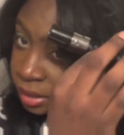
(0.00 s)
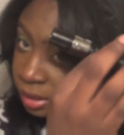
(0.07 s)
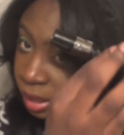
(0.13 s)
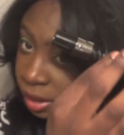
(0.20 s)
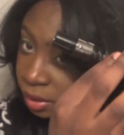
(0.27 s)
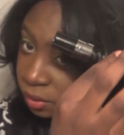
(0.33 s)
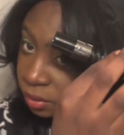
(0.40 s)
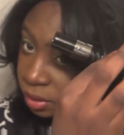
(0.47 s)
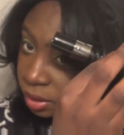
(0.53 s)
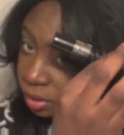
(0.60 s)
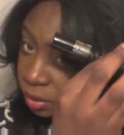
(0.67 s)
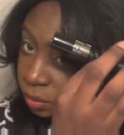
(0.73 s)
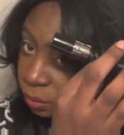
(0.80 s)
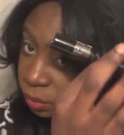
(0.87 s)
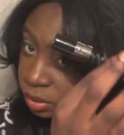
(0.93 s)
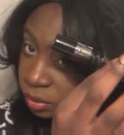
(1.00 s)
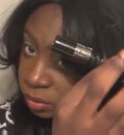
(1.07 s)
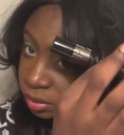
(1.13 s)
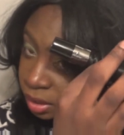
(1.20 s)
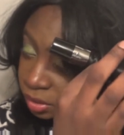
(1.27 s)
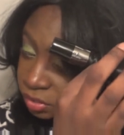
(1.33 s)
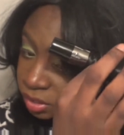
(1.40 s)
Now when you
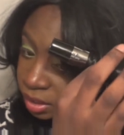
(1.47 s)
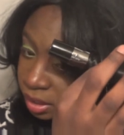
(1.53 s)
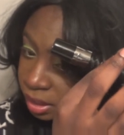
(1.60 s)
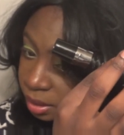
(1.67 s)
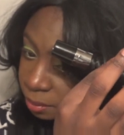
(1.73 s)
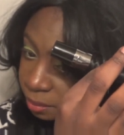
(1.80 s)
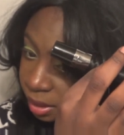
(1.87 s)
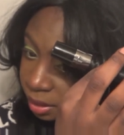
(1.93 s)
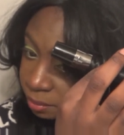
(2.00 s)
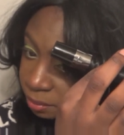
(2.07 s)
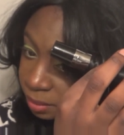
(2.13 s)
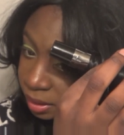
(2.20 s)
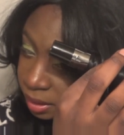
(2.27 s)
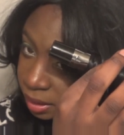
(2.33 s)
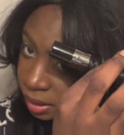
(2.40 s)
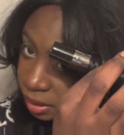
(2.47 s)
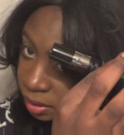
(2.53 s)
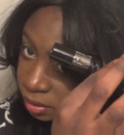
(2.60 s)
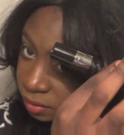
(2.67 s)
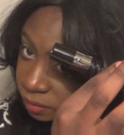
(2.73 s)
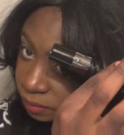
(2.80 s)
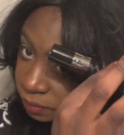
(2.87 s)
touch it, it might be
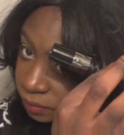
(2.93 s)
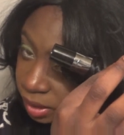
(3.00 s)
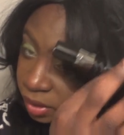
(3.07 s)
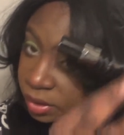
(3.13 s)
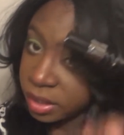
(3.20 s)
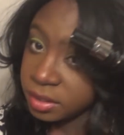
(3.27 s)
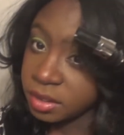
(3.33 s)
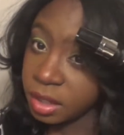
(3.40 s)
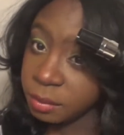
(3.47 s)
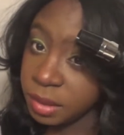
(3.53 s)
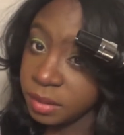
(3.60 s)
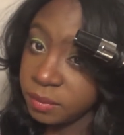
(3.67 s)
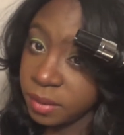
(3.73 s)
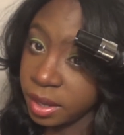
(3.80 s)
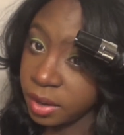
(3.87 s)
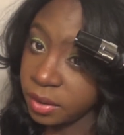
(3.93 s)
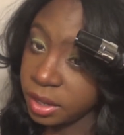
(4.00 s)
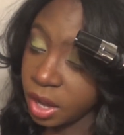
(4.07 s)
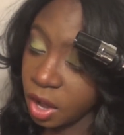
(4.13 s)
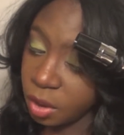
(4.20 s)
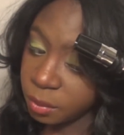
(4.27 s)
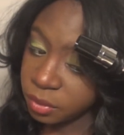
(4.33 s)
it's going to be
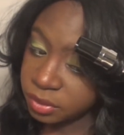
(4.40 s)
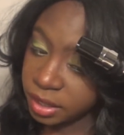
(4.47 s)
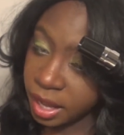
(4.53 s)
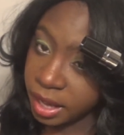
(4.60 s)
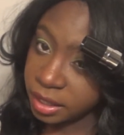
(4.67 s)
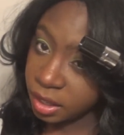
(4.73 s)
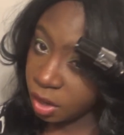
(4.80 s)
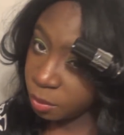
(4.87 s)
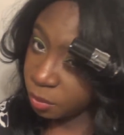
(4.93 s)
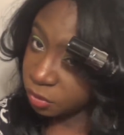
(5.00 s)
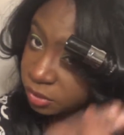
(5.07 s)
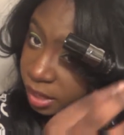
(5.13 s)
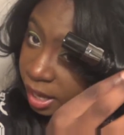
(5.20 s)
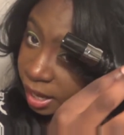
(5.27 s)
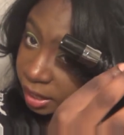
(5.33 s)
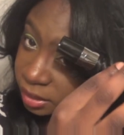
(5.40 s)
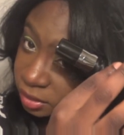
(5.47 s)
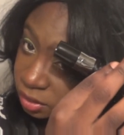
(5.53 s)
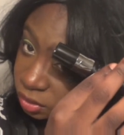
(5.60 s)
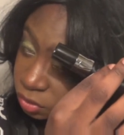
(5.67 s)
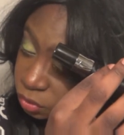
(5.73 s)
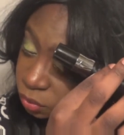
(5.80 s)
very almost hot,
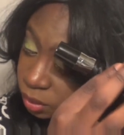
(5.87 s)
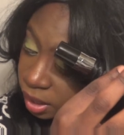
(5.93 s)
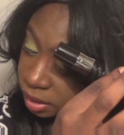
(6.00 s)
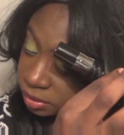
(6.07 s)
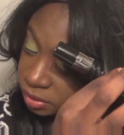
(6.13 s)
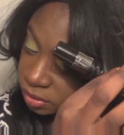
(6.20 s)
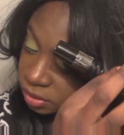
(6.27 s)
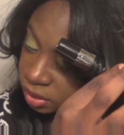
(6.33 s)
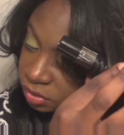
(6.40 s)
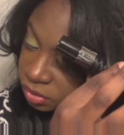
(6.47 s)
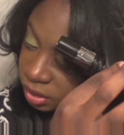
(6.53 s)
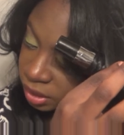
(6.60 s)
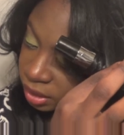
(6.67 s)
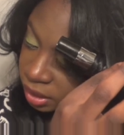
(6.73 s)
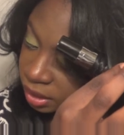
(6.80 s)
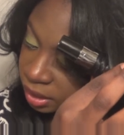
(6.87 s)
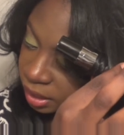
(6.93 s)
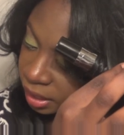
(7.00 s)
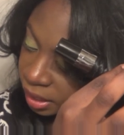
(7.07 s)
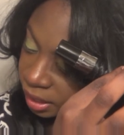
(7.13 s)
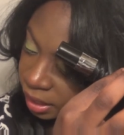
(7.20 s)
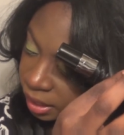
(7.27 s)
too hot to touch it.
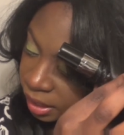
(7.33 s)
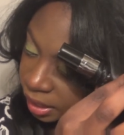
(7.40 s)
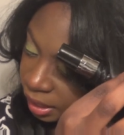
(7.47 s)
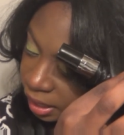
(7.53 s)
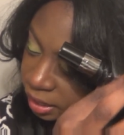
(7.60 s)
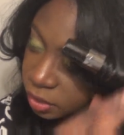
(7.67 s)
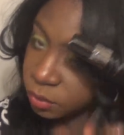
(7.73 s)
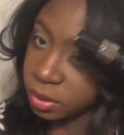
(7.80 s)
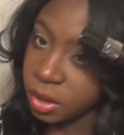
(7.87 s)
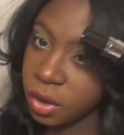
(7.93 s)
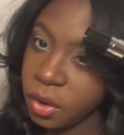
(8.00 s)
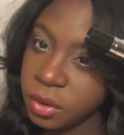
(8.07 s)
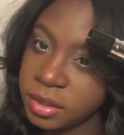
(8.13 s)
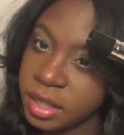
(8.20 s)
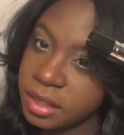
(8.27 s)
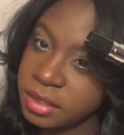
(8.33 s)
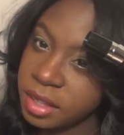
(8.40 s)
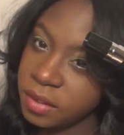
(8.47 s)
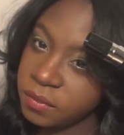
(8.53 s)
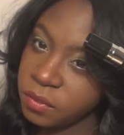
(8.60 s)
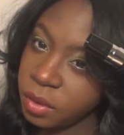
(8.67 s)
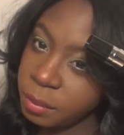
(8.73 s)
And you want to hold that
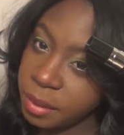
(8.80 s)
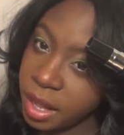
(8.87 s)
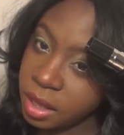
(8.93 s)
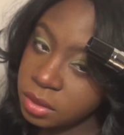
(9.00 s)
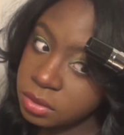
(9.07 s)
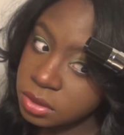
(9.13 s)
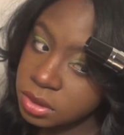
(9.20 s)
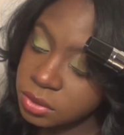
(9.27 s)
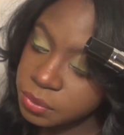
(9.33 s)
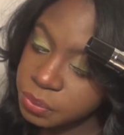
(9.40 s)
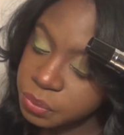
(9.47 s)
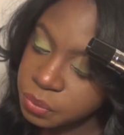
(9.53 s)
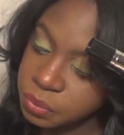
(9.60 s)
there for about